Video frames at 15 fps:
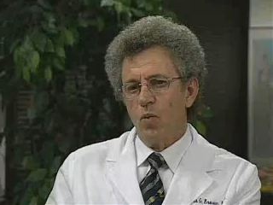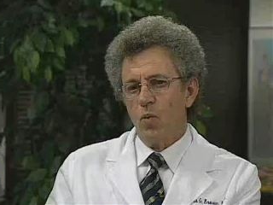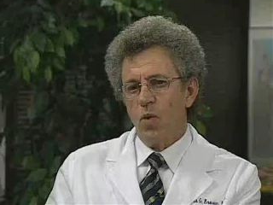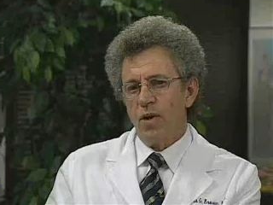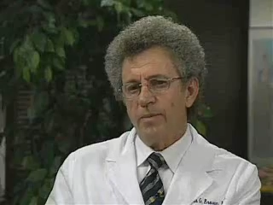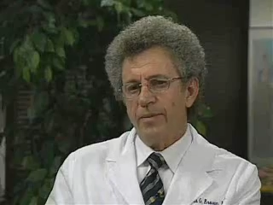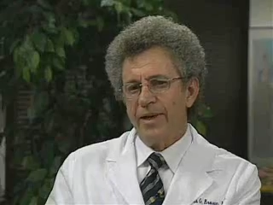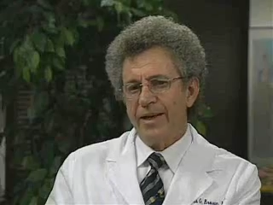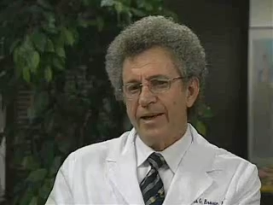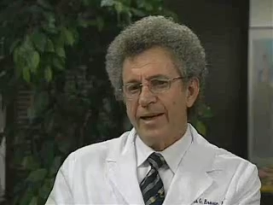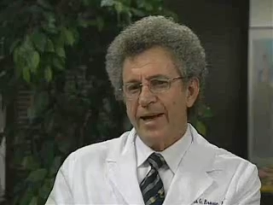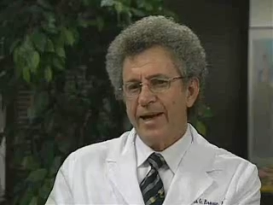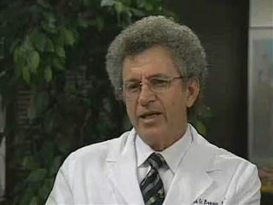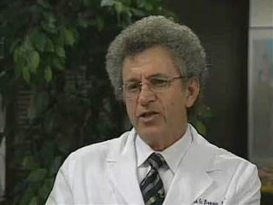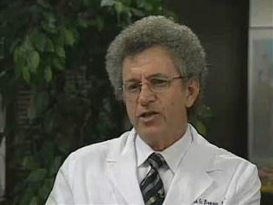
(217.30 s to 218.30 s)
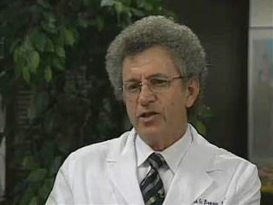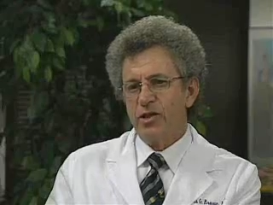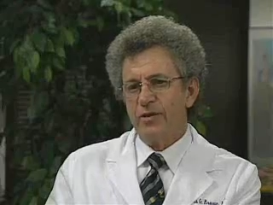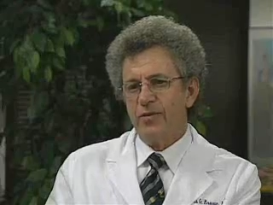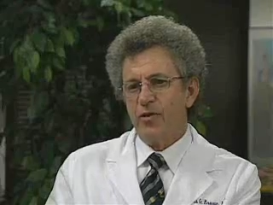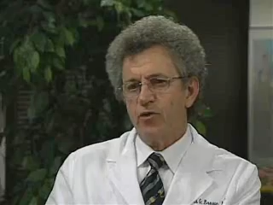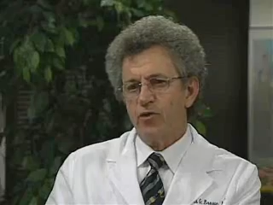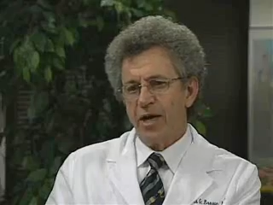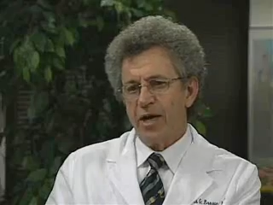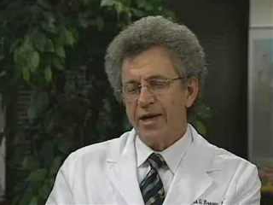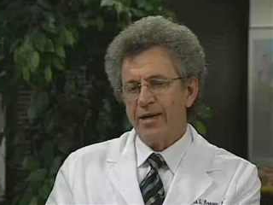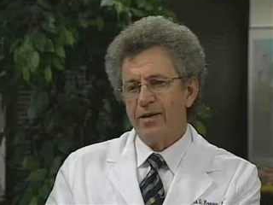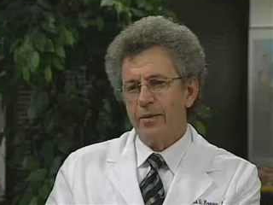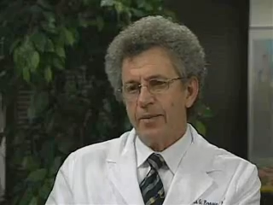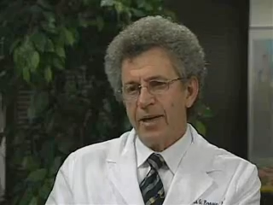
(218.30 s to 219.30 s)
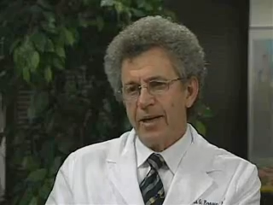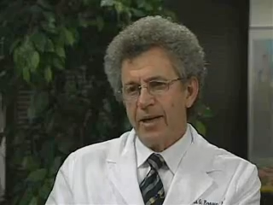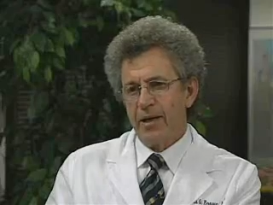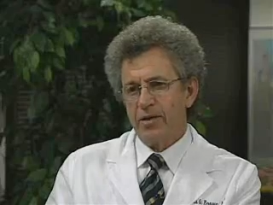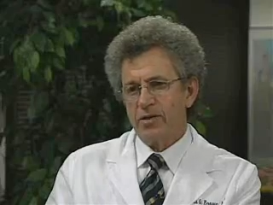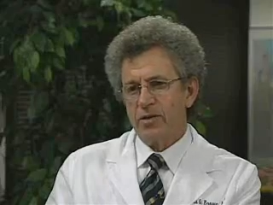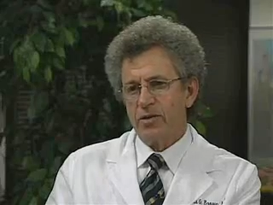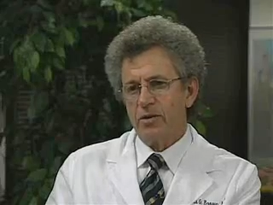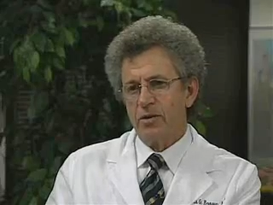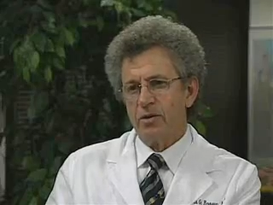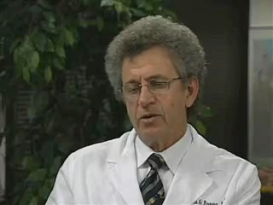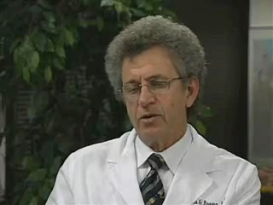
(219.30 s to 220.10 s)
What medications have you tried in the past?